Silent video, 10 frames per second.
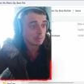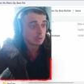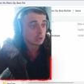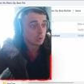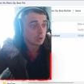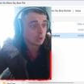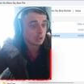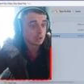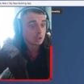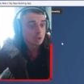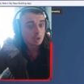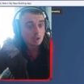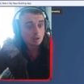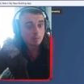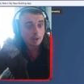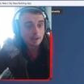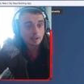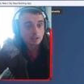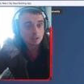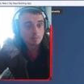as you go along. But I
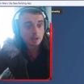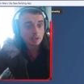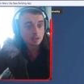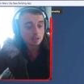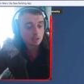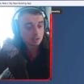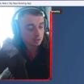actually made uh,